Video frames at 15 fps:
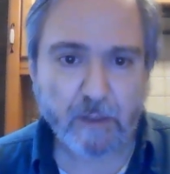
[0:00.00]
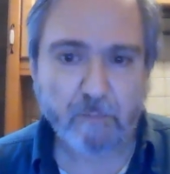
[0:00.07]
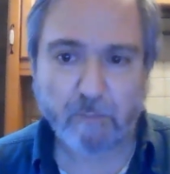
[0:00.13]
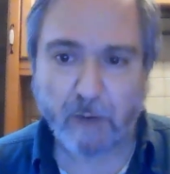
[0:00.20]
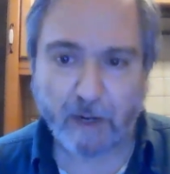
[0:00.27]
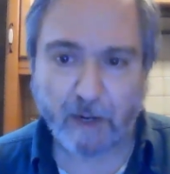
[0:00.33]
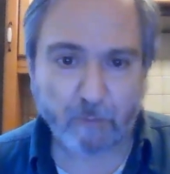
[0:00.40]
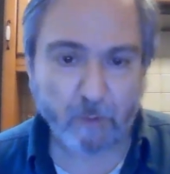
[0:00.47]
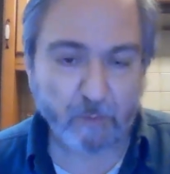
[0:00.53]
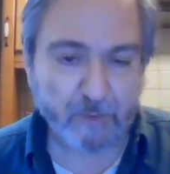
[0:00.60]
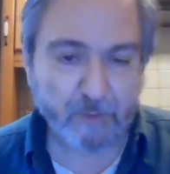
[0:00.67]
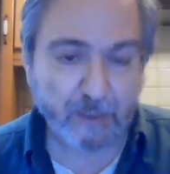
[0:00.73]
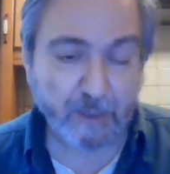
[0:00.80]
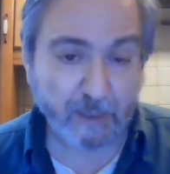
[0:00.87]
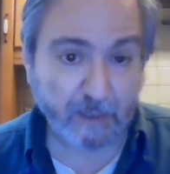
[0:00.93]

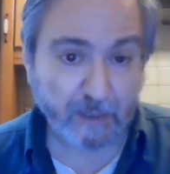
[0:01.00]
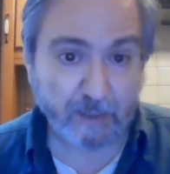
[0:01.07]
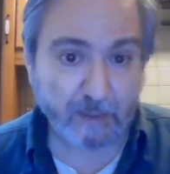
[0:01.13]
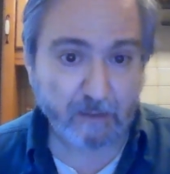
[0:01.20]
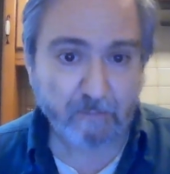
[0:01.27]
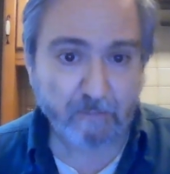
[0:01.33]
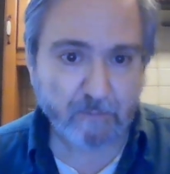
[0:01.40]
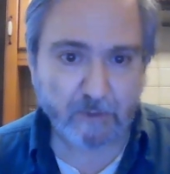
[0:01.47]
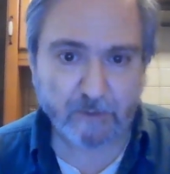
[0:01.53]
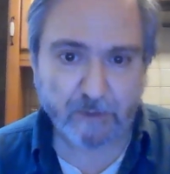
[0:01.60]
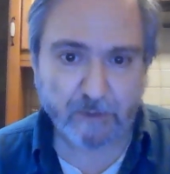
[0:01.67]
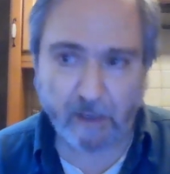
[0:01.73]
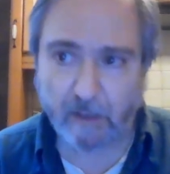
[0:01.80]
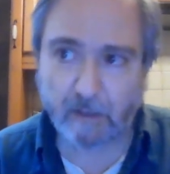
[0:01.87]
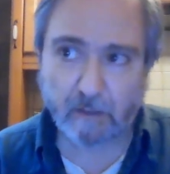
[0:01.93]
microbes kick in because,
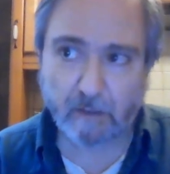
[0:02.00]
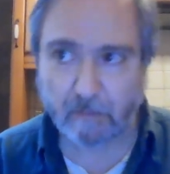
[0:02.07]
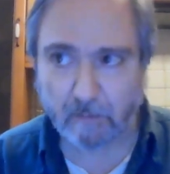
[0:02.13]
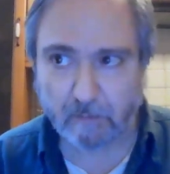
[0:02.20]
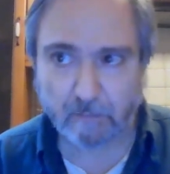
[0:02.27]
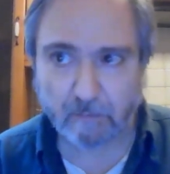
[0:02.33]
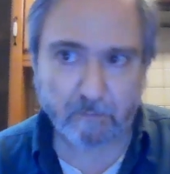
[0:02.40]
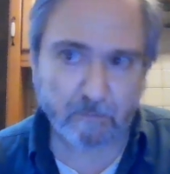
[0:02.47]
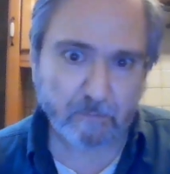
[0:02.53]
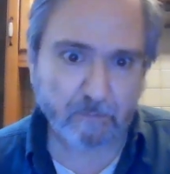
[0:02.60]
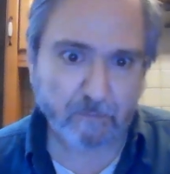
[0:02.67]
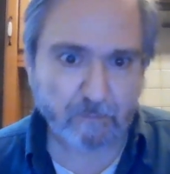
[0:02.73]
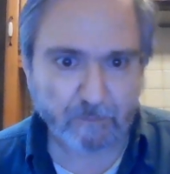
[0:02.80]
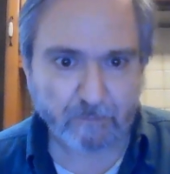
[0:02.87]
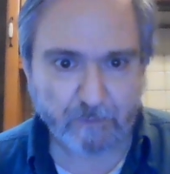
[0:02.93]
hey, you know,
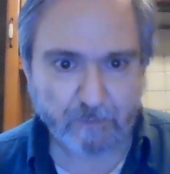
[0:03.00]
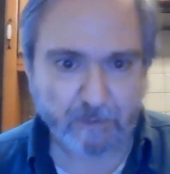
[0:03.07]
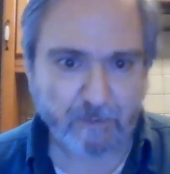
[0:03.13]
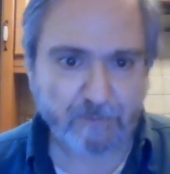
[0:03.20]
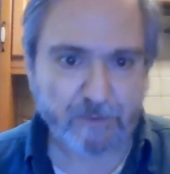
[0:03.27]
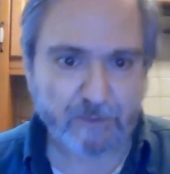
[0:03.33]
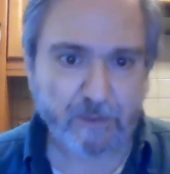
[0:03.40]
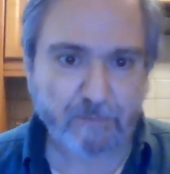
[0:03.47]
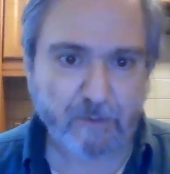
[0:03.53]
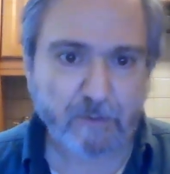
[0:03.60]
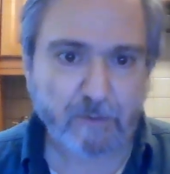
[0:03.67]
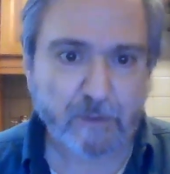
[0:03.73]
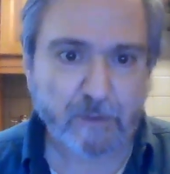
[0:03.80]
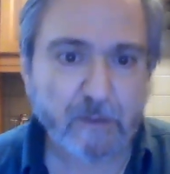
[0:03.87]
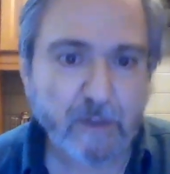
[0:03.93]
we don't have to stay
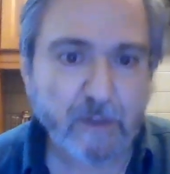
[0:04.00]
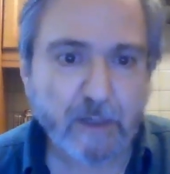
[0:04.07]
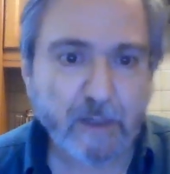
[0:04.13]
frozen.